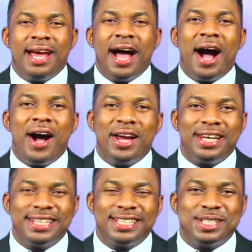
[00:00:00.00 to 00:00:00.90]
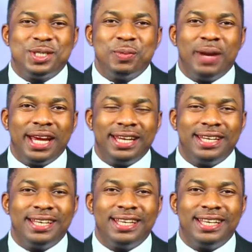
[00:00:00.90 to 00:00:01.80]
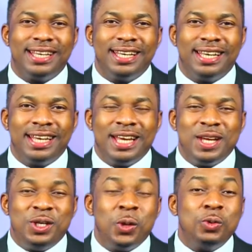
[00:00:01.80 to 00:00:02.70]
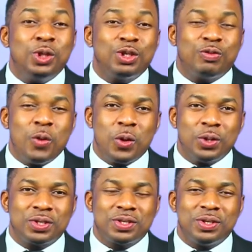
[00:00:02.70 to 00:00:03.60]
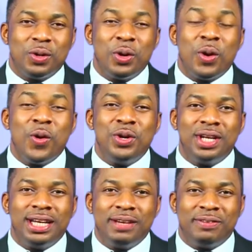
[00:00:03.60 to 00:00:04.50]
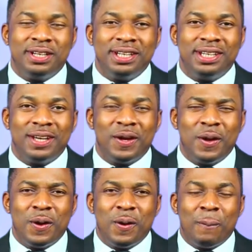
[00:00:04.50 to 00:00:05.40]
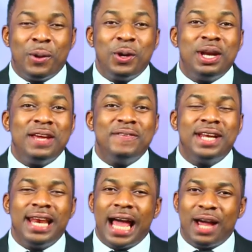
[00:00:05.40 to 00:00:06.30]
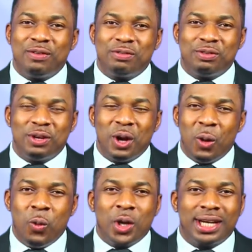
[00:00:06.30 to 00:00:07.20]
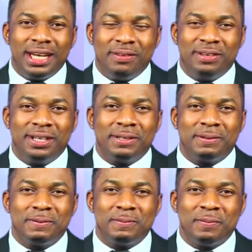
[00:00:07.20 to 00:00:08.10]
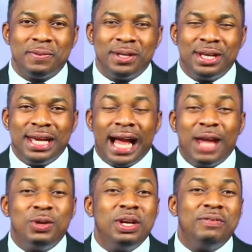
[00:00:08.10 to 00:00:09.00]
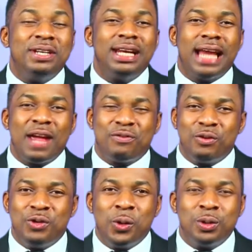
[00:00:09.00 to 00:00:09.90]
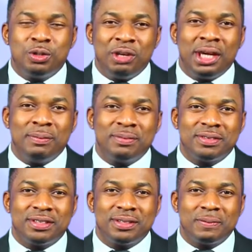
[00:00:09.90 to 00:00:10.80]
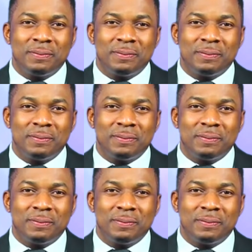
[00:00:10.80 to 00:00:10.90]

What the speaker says: Hi, this is Jermaine. Don't just focus on earning a living, but on living a life worth living. Are you living the life of your dreams?